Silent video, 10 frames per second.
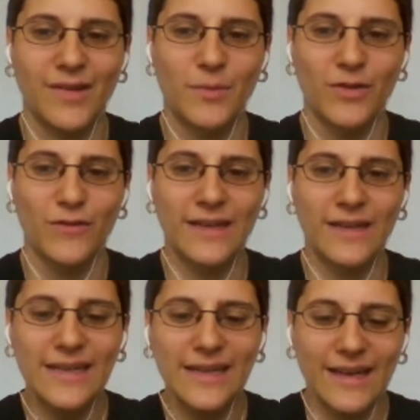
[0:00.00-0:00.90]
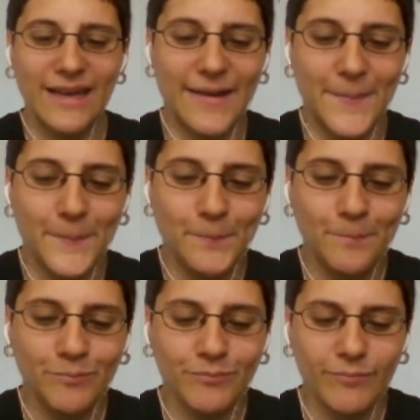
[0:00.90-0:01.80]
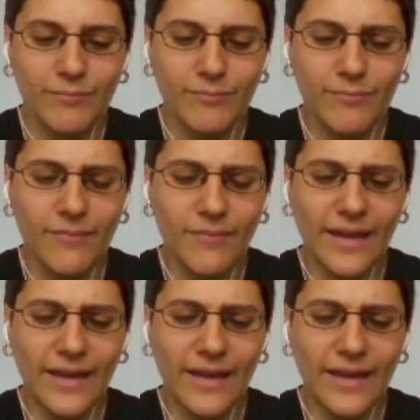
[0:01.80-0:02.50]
observant um, mm-hmm.